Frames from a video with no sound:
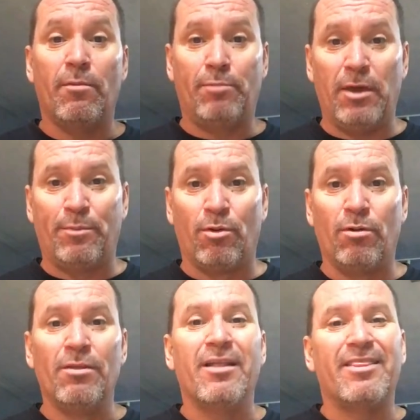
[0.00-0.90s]

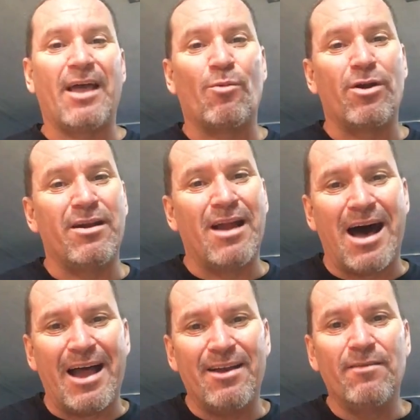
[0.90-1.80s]
people that were
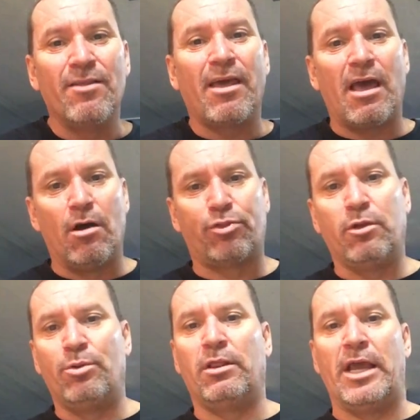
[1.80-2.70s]
not
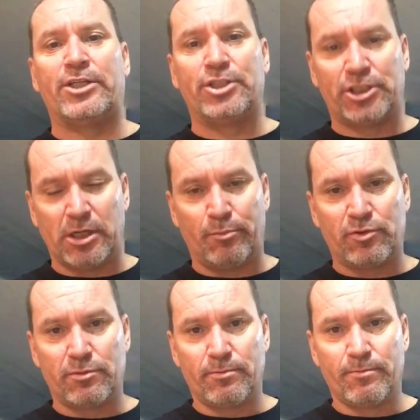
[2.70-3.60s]
healthy
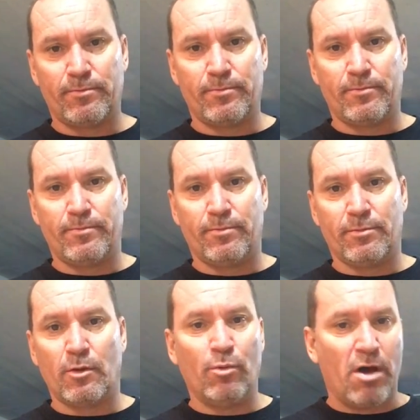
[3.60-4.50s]
relationships.
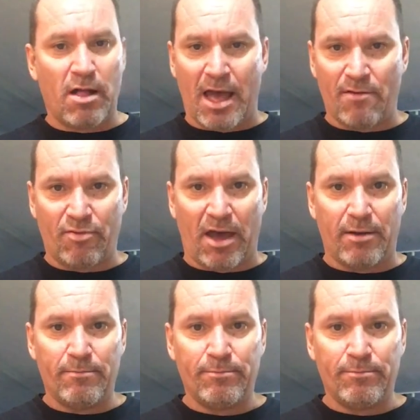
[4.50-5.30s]
We all have that.